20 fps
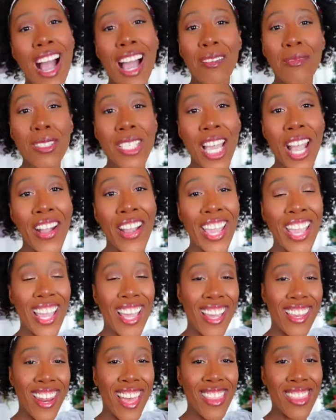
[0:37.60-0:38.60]
I'm
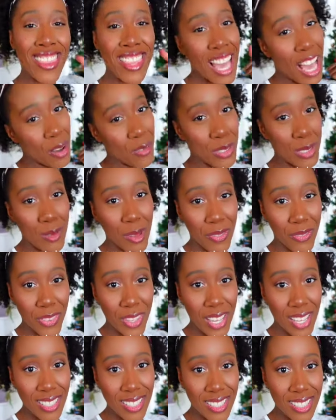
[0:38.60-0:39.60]
Terry-Ann. That was my
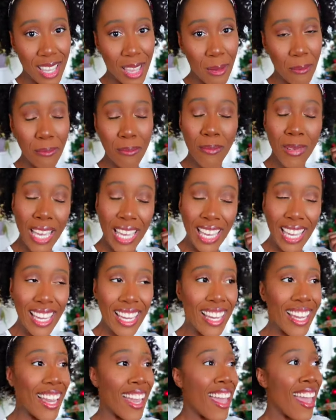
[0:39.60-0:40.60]
fiance,
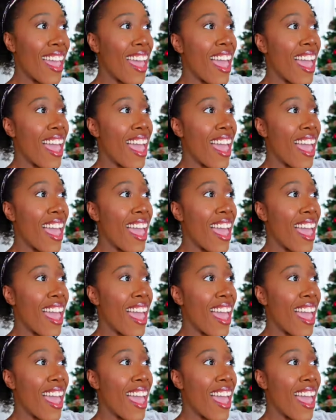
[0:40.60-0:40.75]
Mike.